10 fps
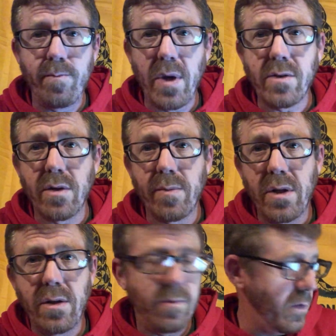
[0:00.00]
Pick
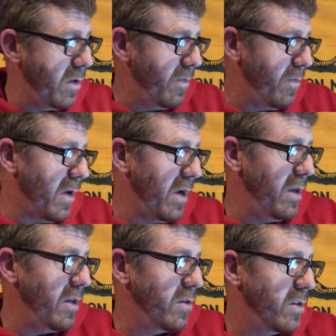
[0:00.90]
something that you
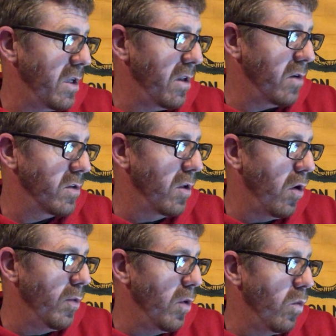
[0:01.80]
find interesting. There's
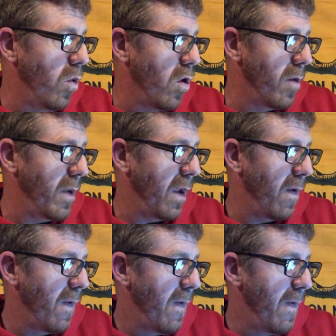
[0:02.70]
global warming.
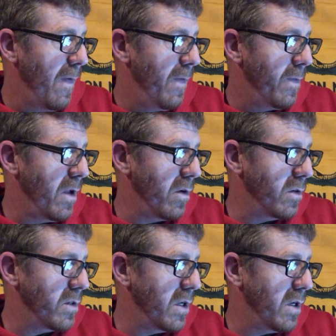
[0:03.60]

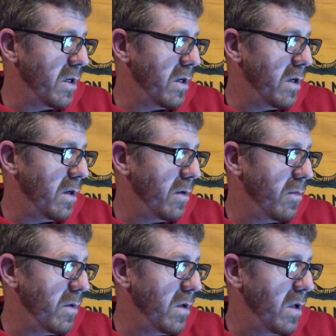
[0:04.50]
There's the
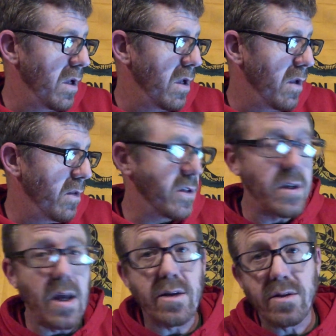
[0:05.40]

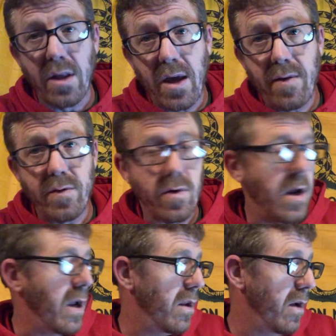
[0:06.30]
sex slave
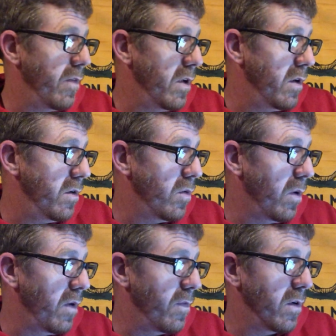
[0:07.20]
trade of the
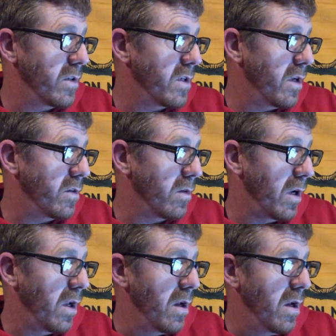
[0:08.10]
21st century.